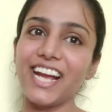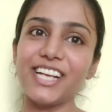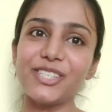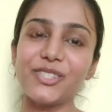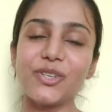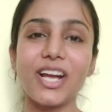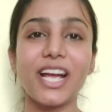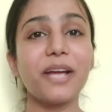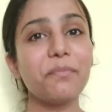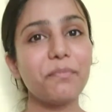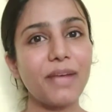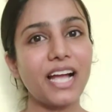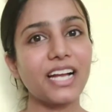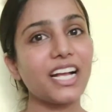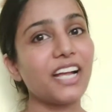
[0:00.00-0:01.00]
So I'm
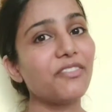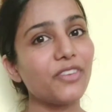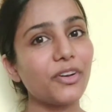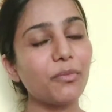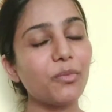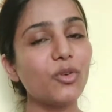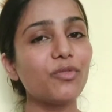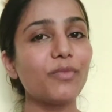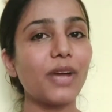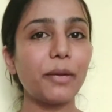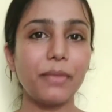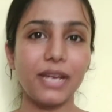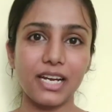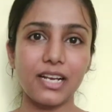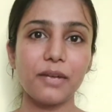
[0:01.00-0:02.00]
back. I've removed my
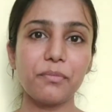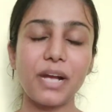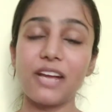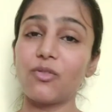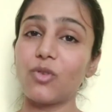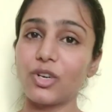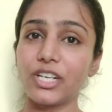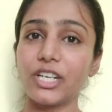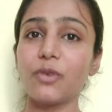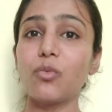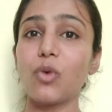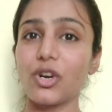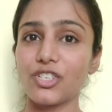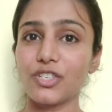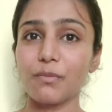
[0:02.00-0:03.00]
makeup. I have already
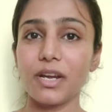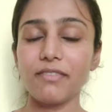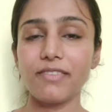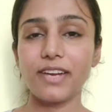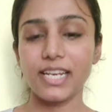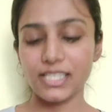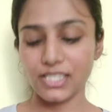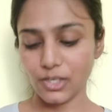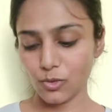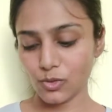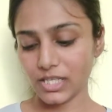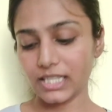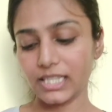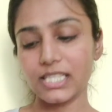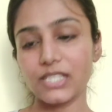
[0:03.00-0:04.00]
washed my face
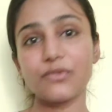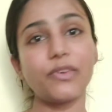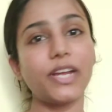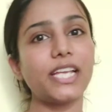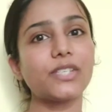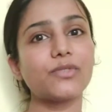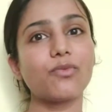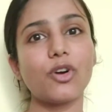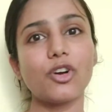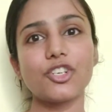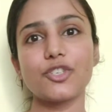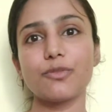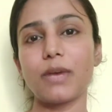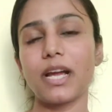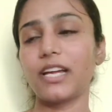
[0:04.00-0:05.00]
using this face
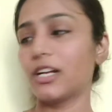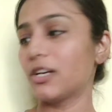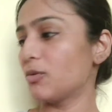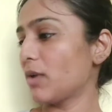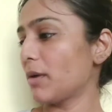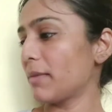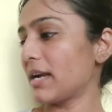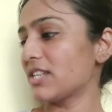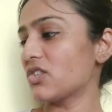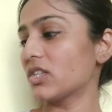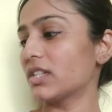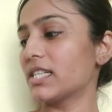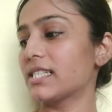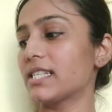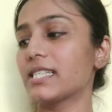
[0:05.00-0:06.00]
wash by Aroma
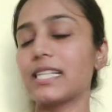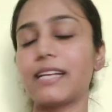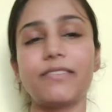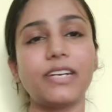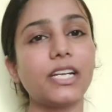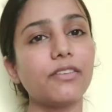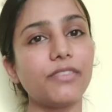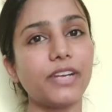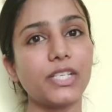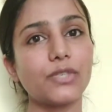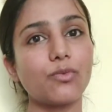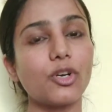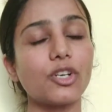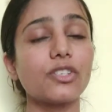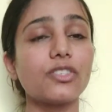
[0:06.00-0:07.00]
Magic. This is lavender
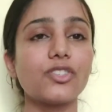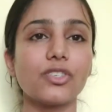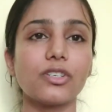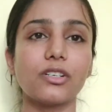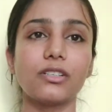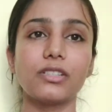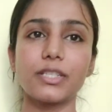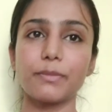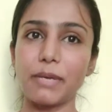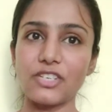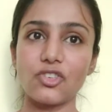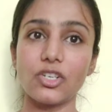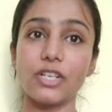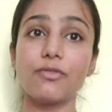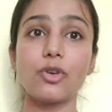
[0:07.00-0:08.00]
face wash,
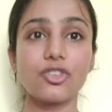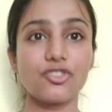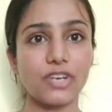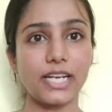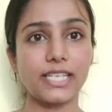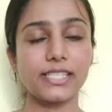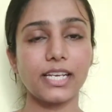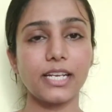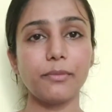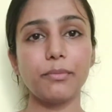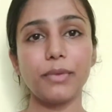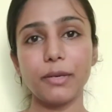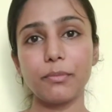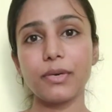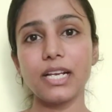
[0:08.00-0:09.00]
especially for dry skin
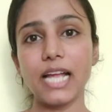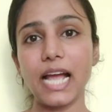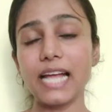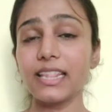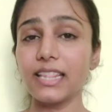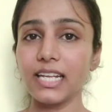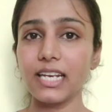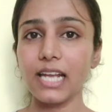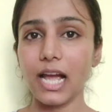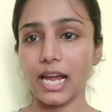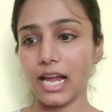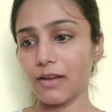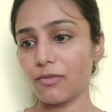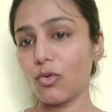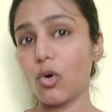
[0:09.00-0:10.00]
people. And then I
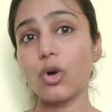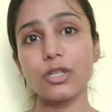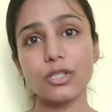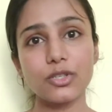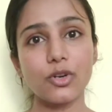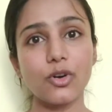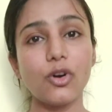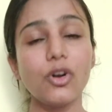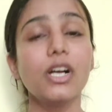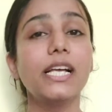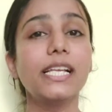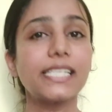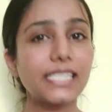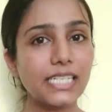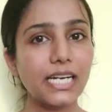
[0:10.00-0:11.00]
have also
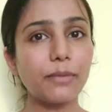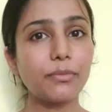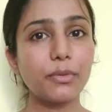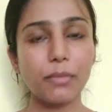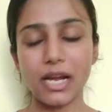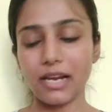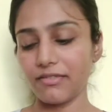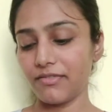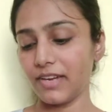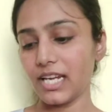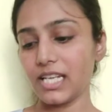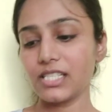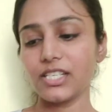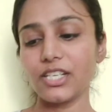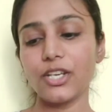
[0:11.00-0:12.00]
scrubbed my
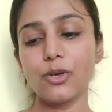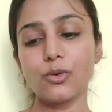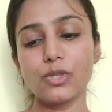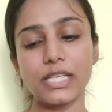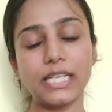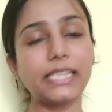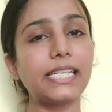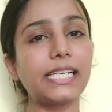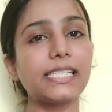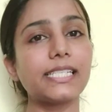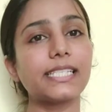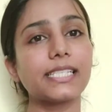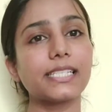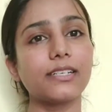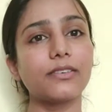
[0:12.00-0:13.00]
face using this